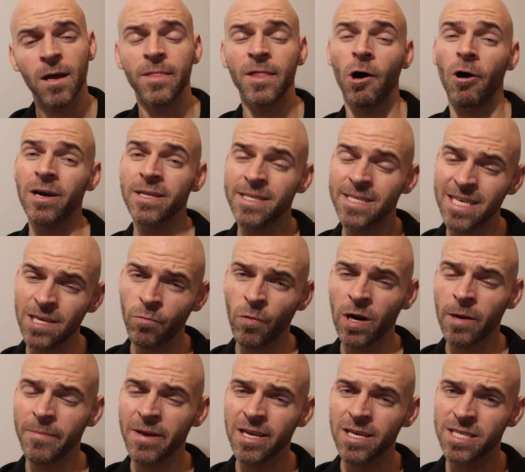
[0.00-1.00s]
Now, I did
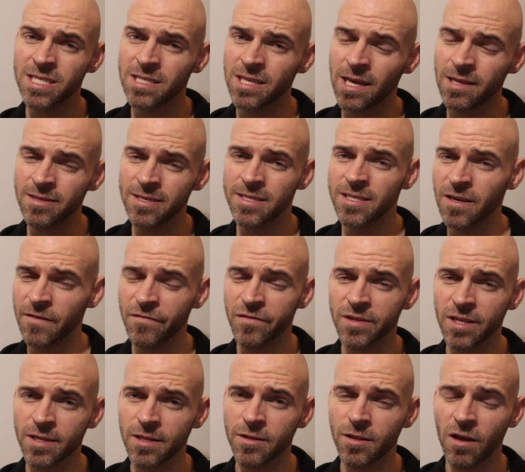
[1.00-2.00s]
want to make it slightly
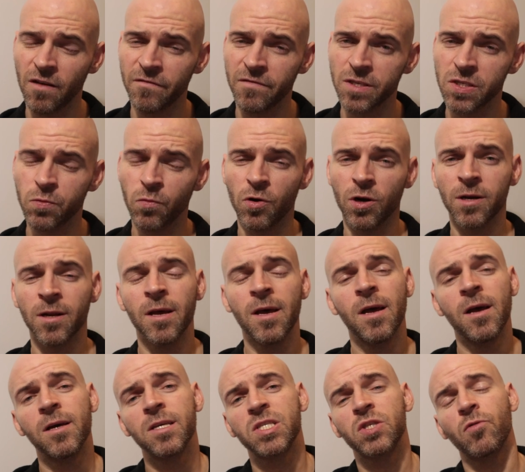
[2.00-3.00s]
different than the Dolphins one,
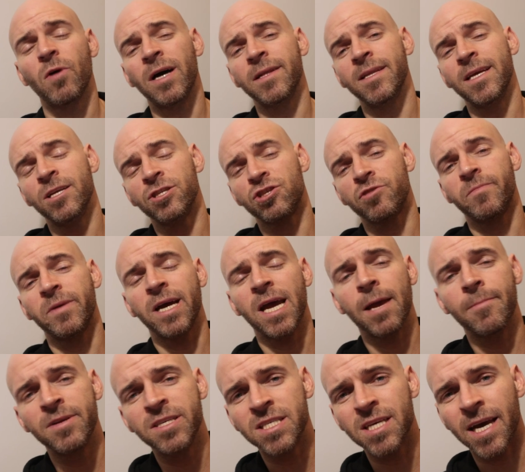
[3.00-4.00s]
so on Inter
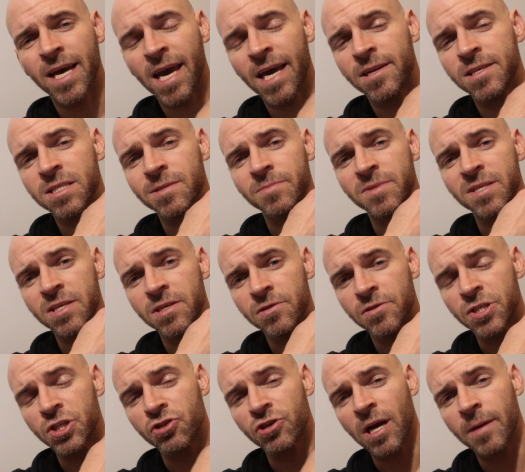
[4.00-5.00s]
Miami's, I added some
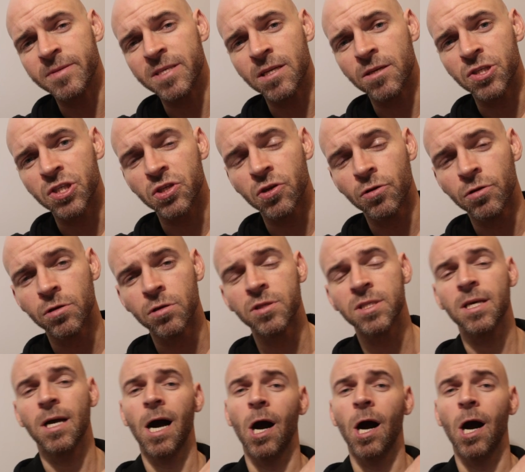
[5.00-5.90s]
teal stripes on the shoulders.